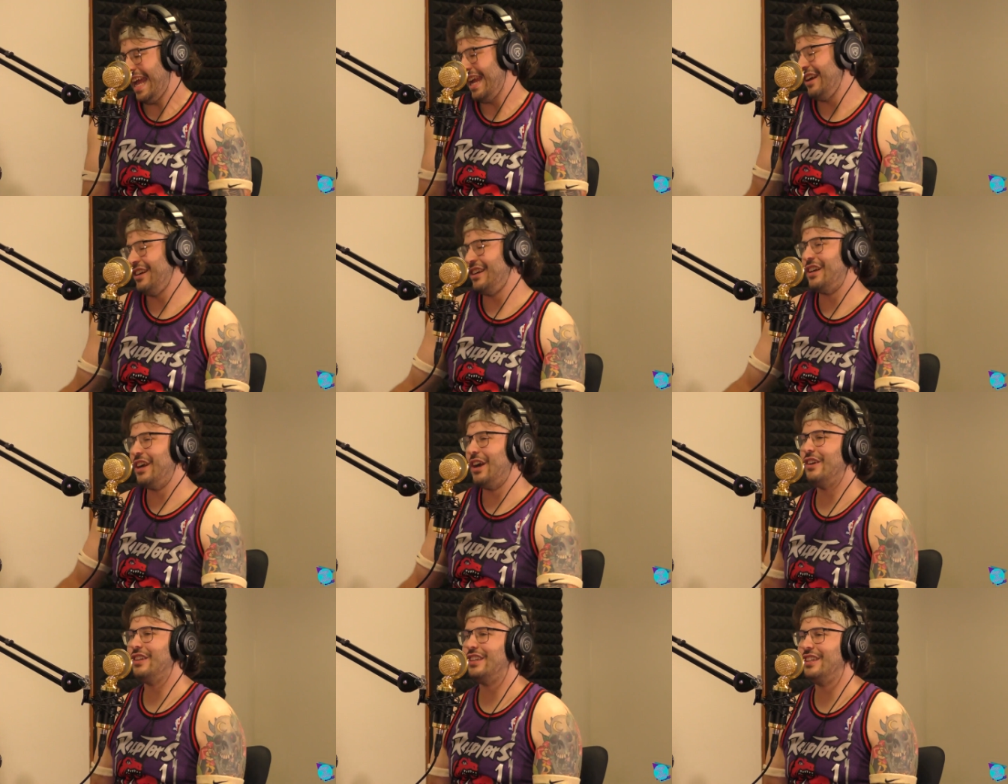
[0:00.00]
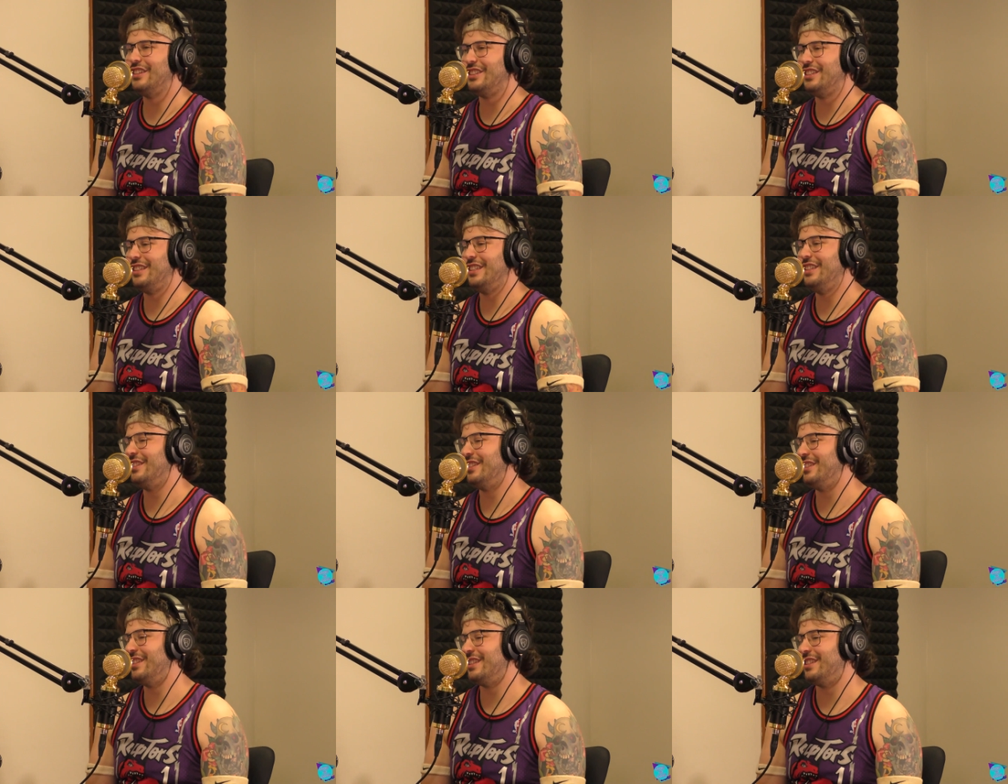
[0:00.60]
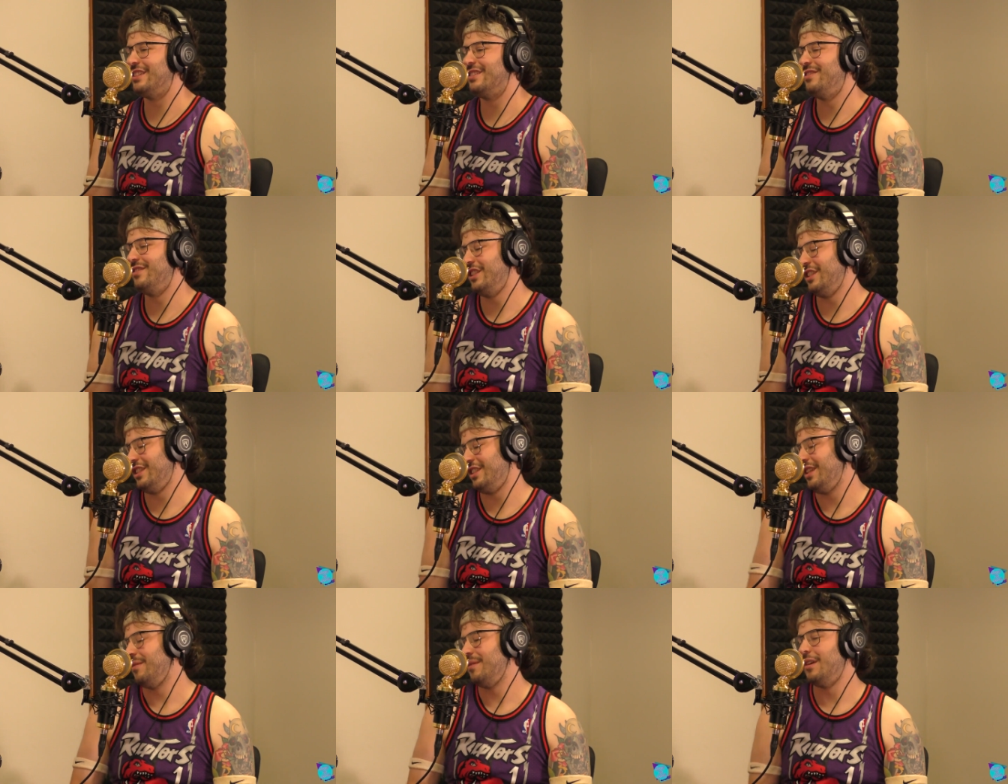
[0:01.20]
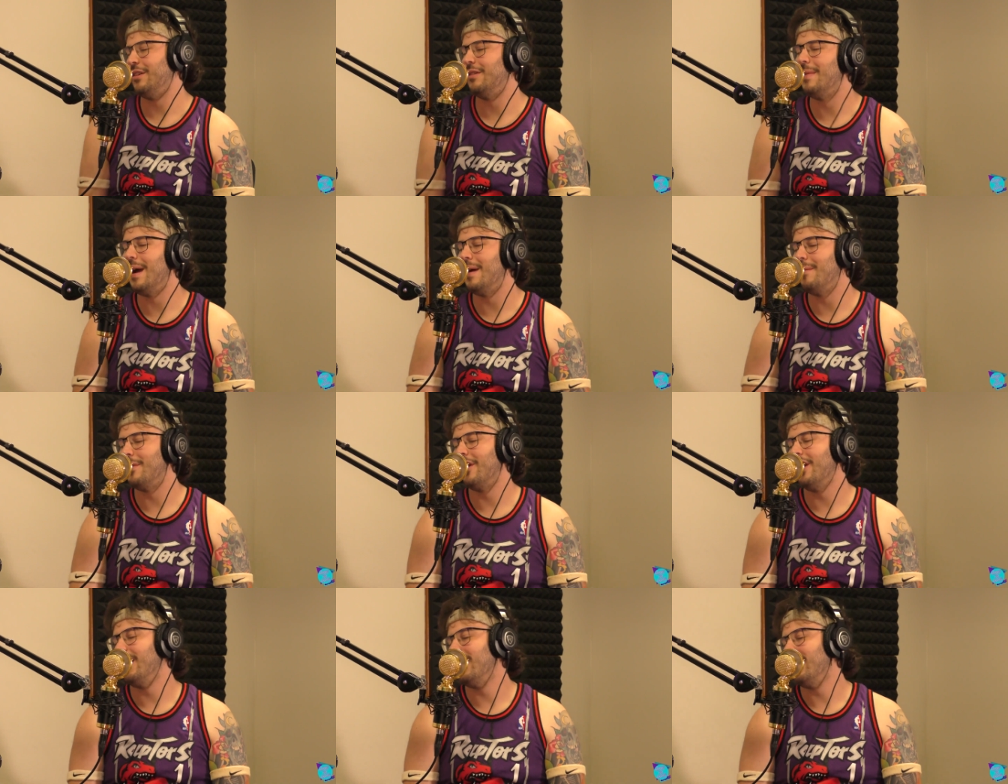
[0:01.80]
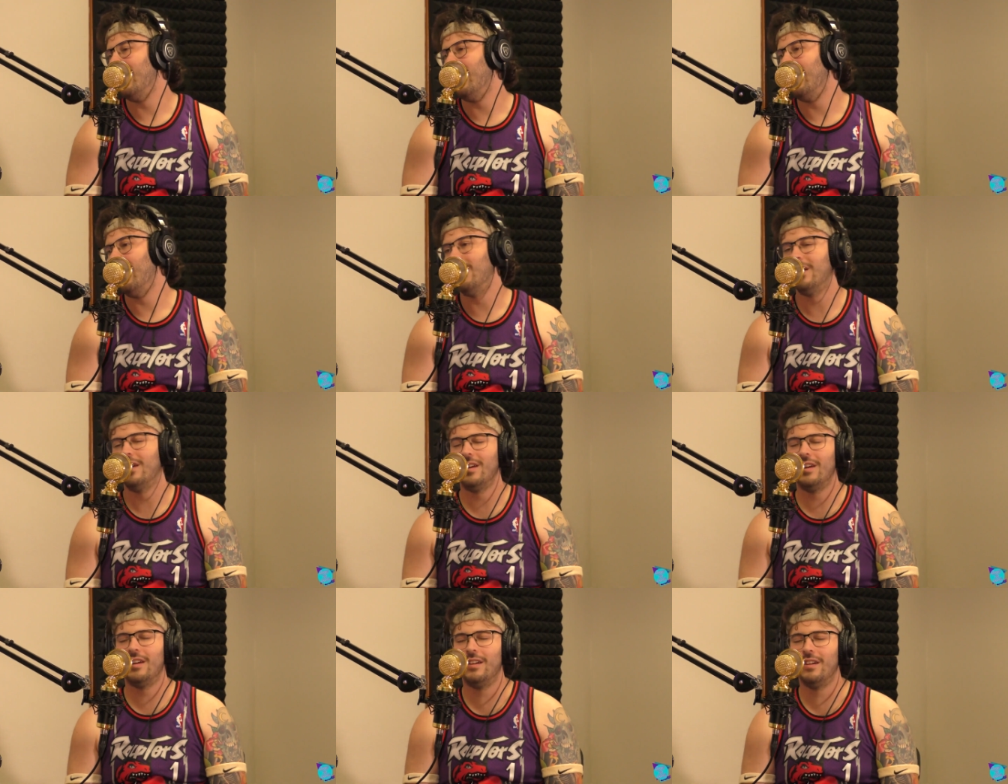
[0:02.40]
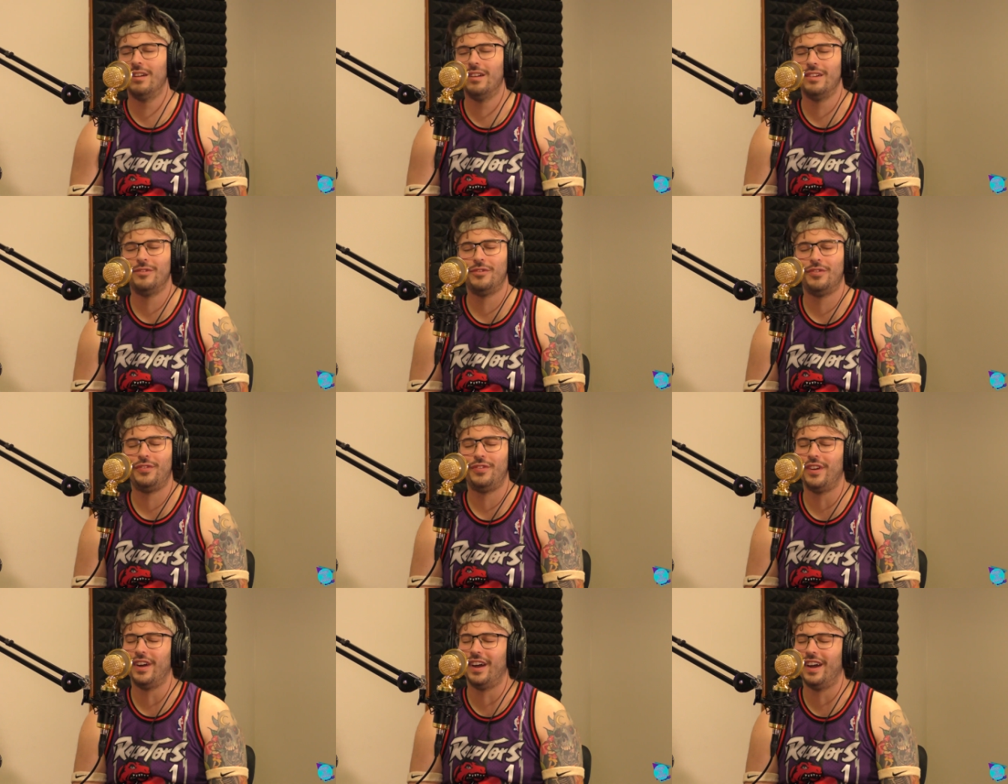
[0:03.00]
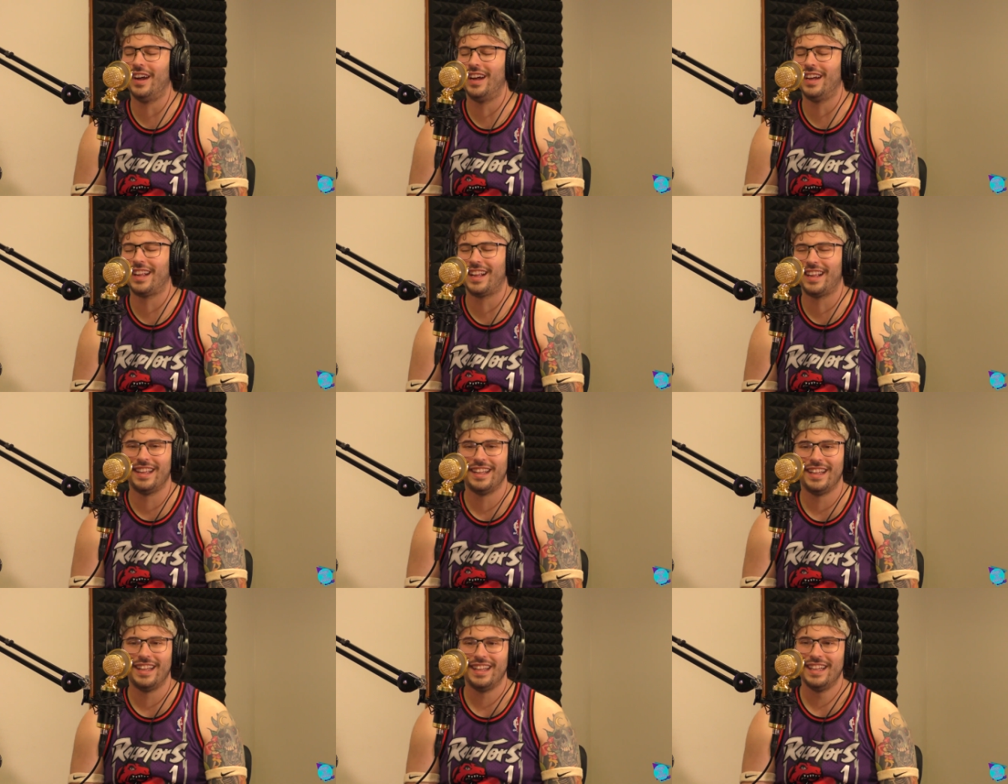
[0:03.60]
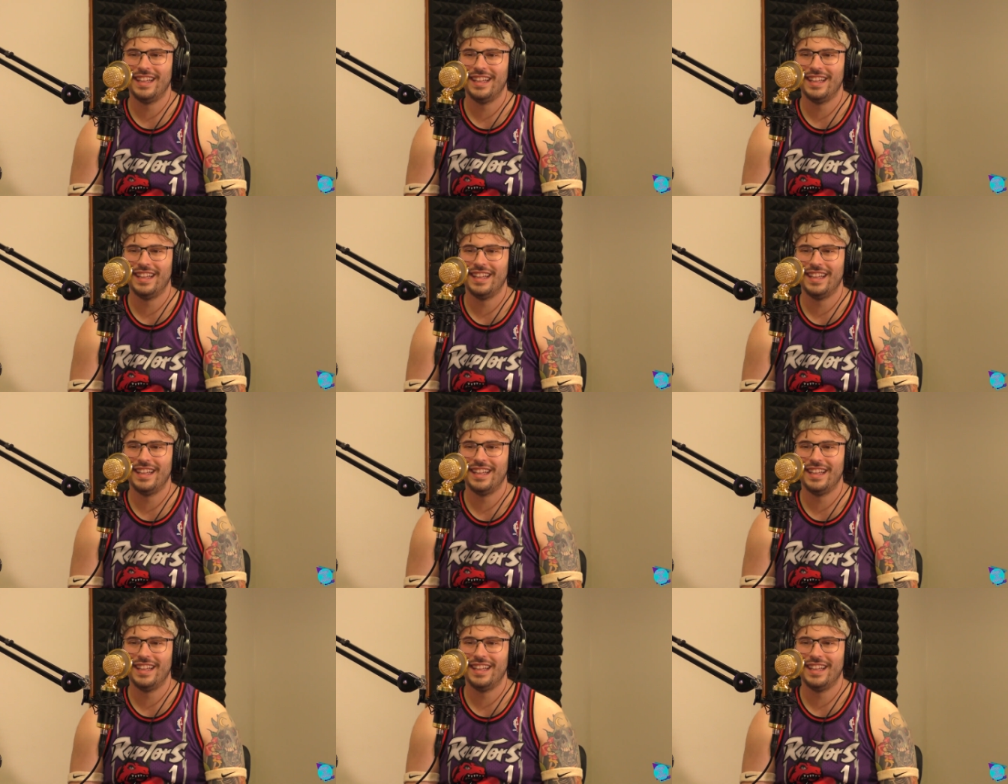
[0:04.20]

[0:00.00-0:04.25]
you go. Here's here's just just something to remember it. You know. yeah. So it